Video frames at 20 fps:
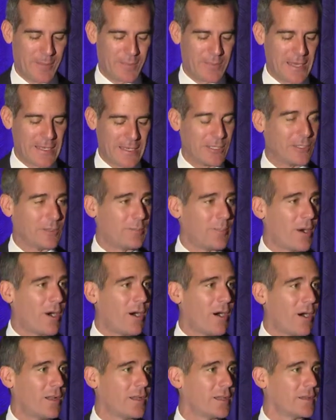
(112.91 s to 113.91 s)
Thank you to
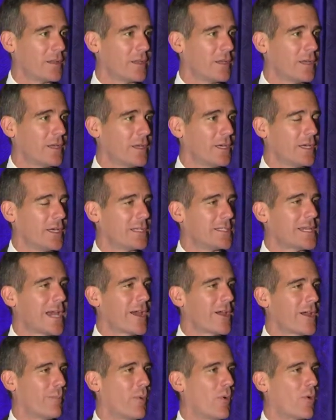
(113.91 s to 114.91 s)
Paul and the
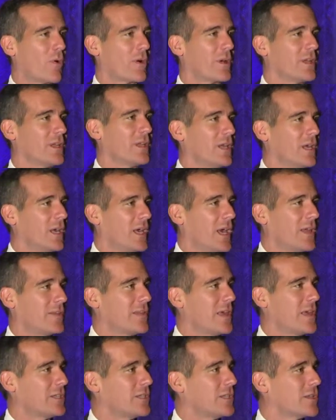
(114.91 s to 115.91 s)
entire board,
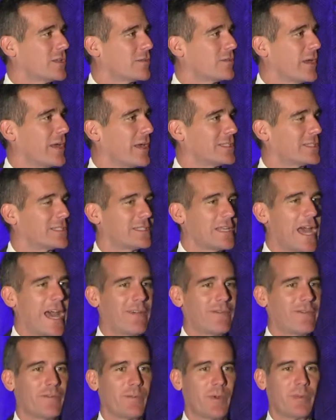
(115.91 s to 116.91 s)
and thank you to the great
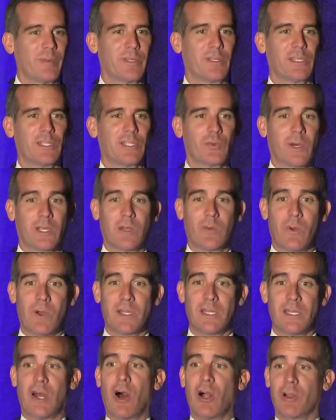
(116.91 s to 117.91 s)
staff of Mobility
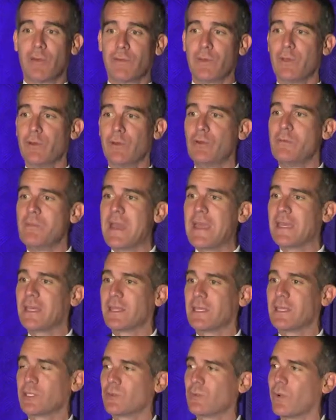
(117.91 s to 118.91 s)
21 and all of you who
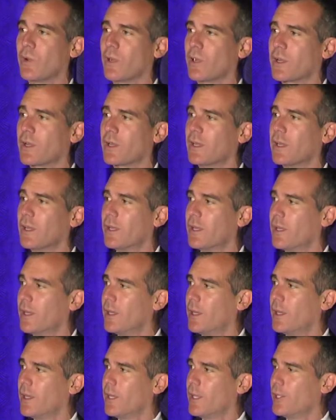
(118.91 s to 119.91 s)
make this work.
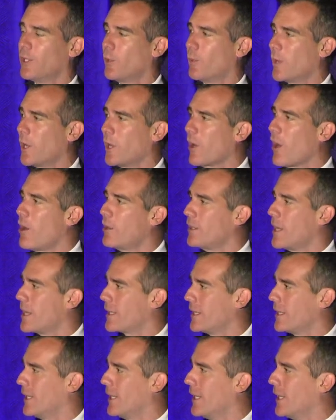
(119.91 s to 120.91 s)
You know, we are all
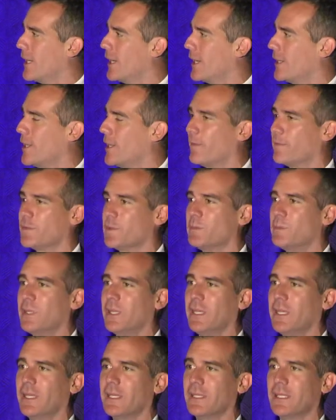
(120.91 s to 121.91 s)
lucky enough to
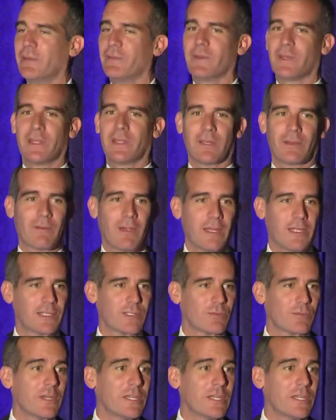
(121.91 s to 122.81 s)
be living in the greatest